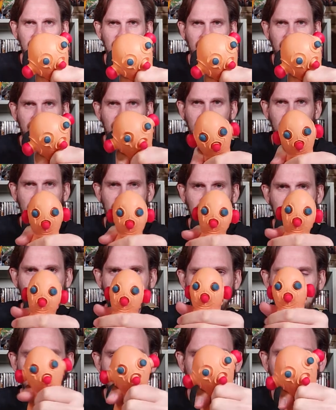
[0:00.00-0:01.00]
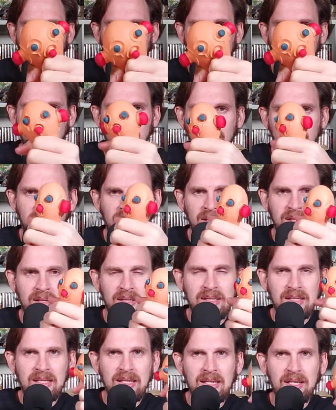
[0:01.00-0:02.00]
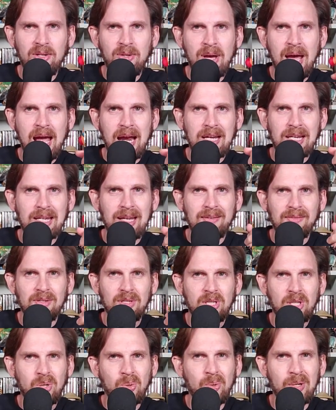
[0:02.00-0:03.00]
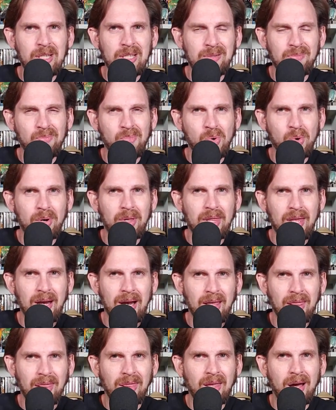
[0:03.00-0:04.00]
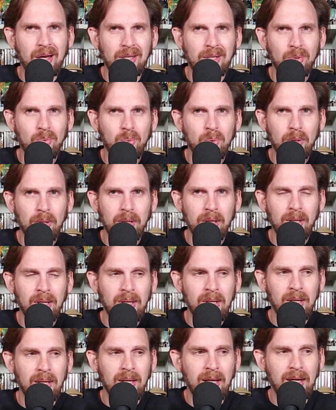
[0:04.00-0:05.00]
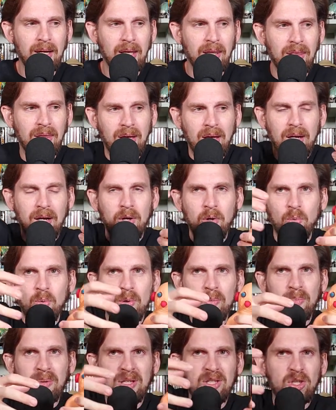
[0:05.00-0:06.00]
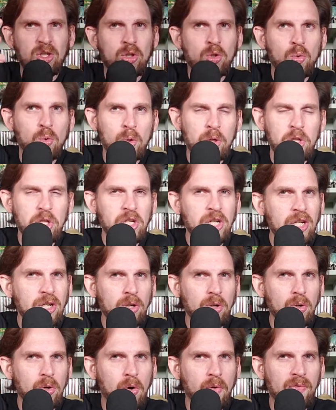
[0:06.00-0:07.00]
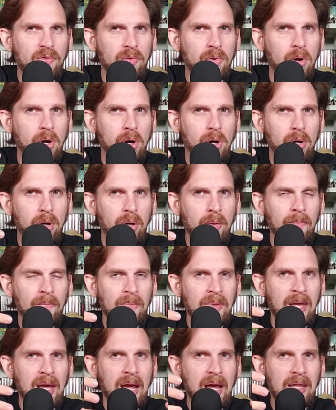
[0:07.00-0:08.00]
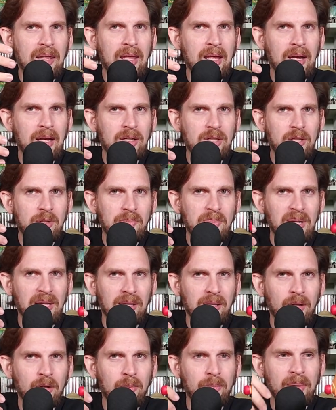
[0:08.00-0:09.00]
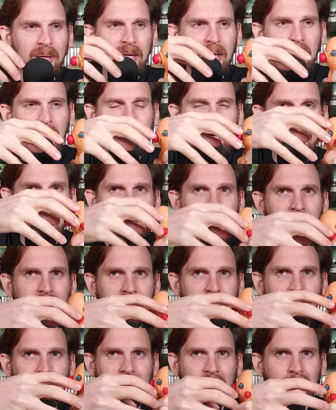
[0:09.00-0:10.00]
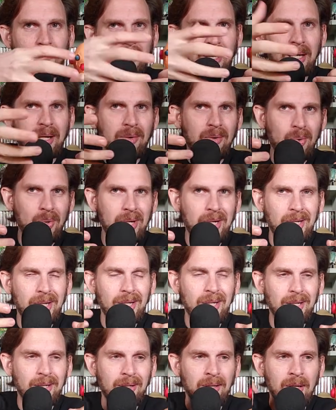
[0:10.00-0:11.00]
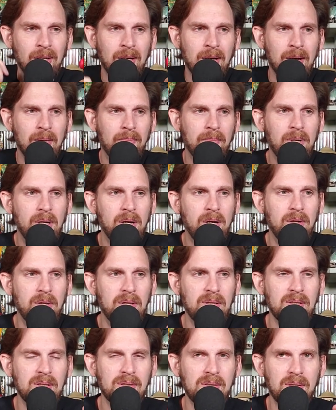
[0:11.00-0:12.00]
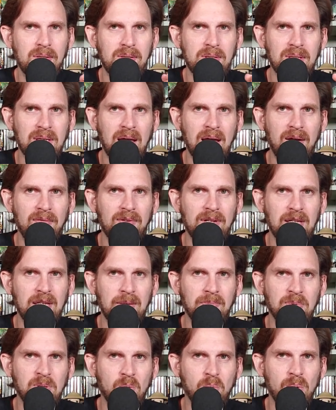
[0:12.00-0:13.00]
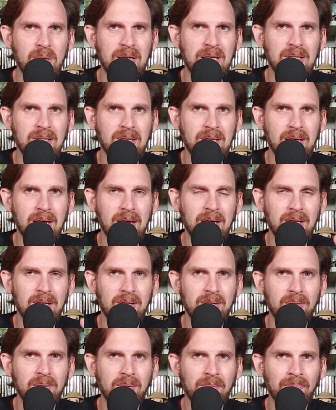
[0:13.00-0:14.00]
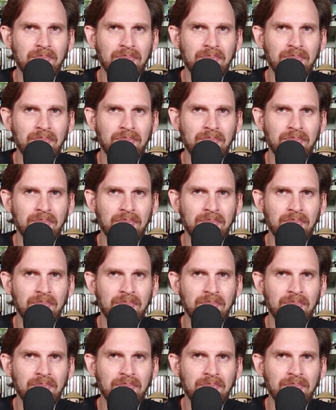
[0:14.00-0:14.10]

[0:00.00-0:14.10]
And this thing, you actually have to squeeze more than I thought you would. Like, I thought it would be squishier overall, and then it'd just be a little bit, and then it's like a big whoo. No, this is kind of a deep squeeze that you gotta do.